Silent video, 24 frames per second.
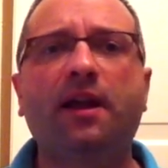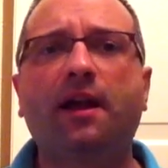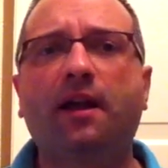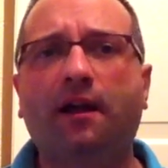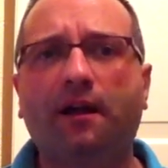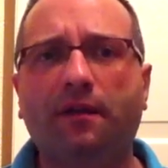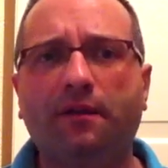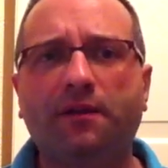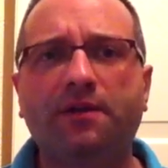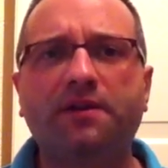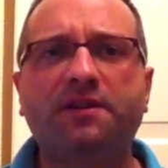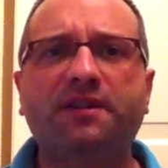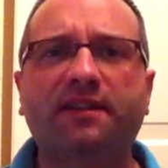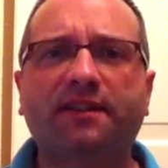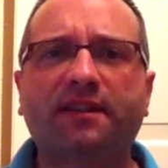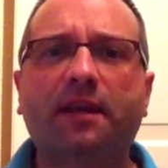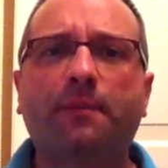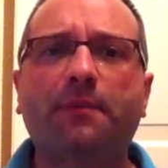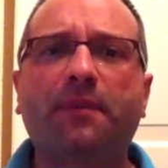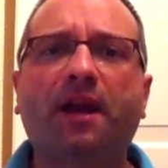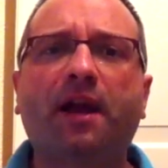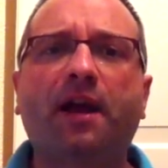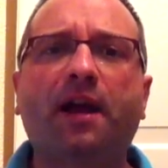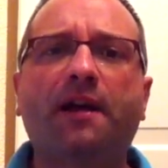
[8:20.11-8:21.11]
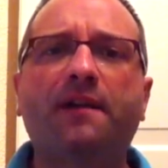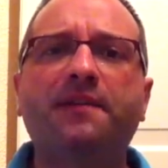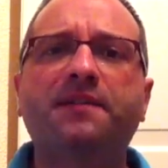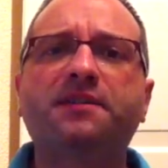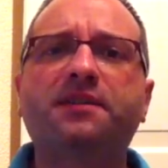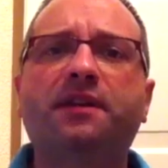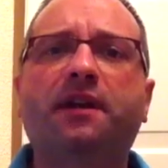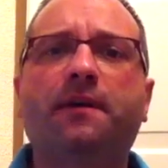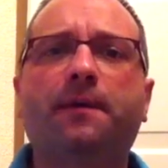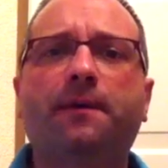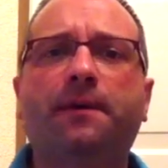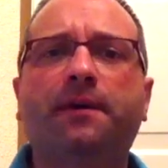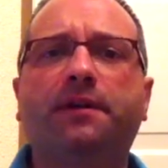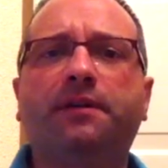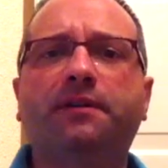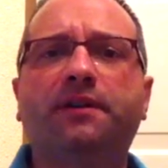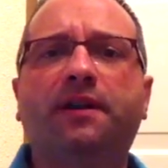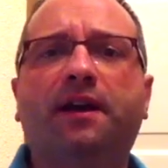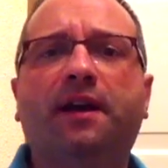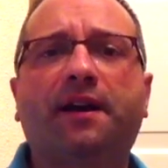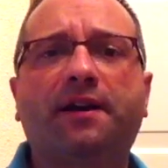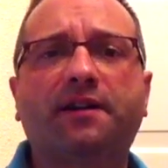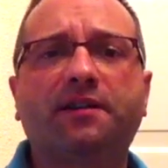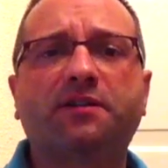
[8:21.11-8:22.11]
and their setup guides
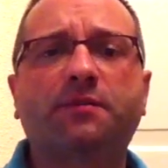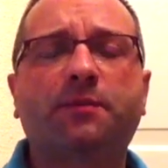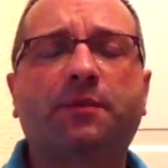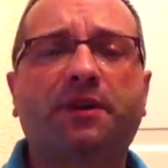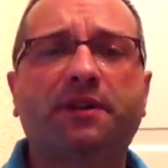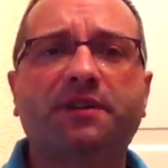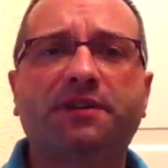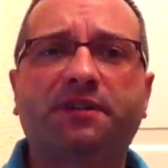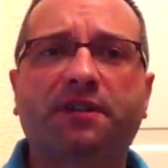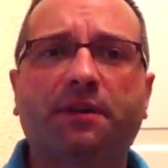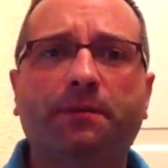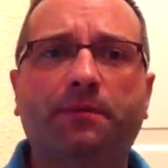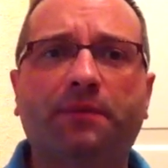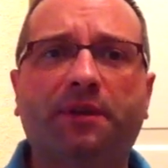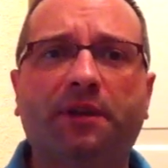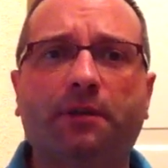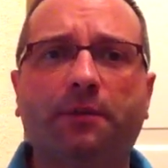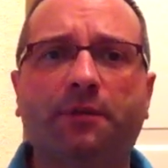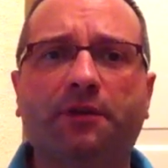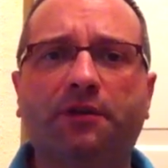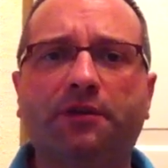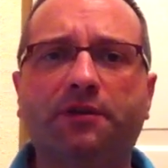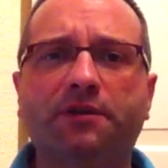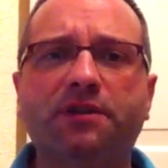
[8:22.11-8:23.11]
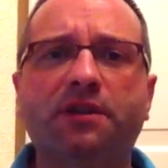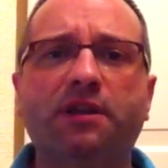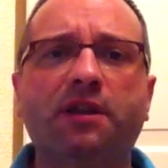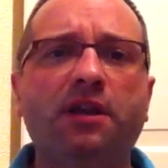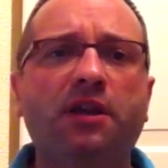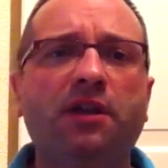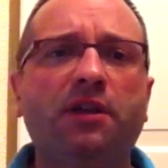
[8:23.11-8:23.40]
are expressed in millimeters.